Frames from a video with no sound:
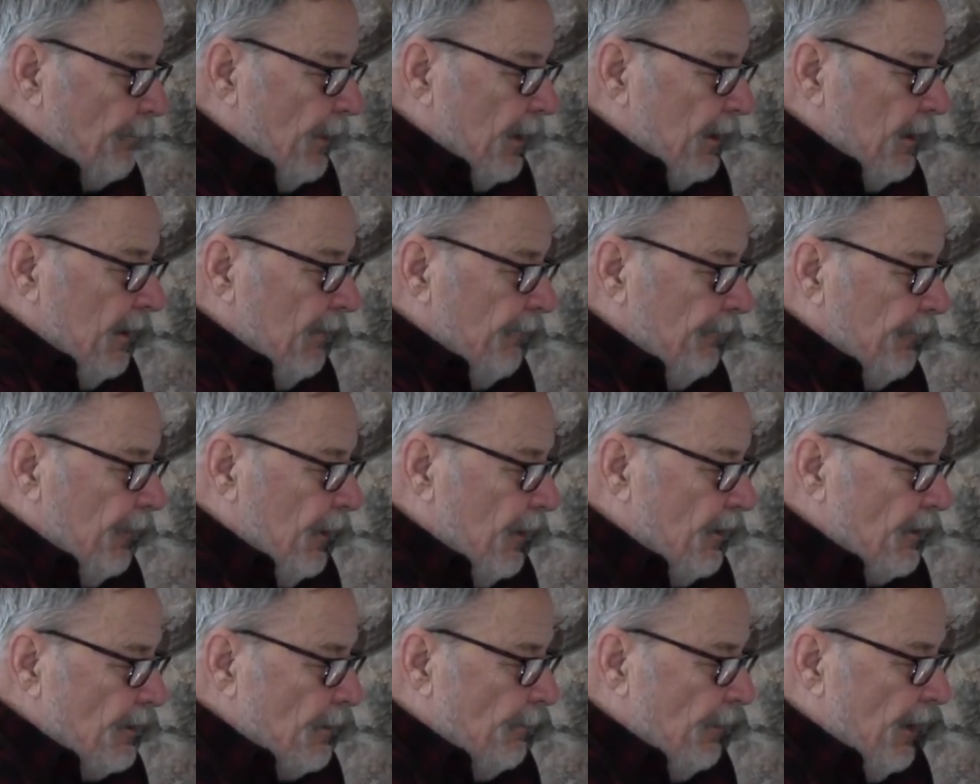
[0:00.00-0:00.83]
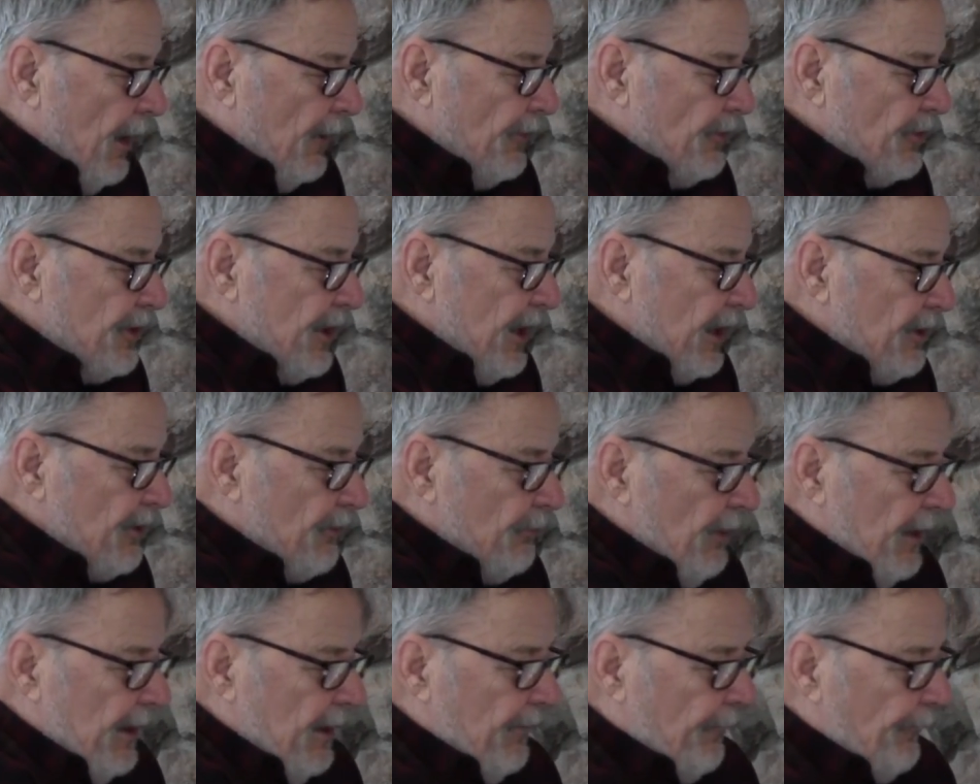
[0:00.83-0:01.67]
but if there's about six
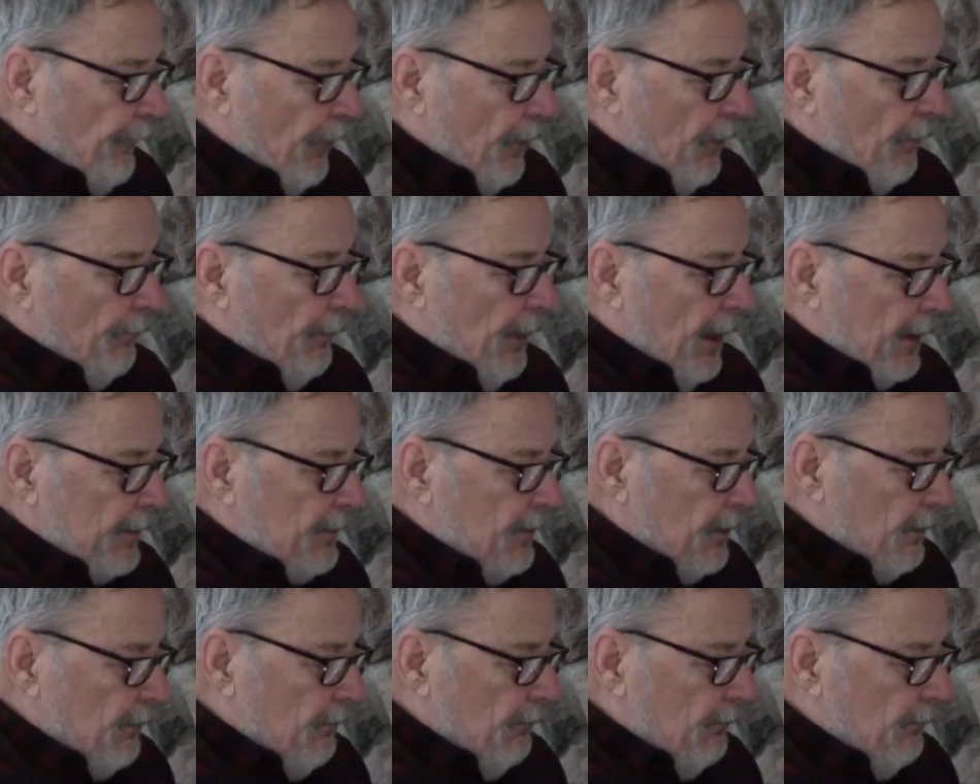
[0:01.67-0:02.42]
ways for a buck to,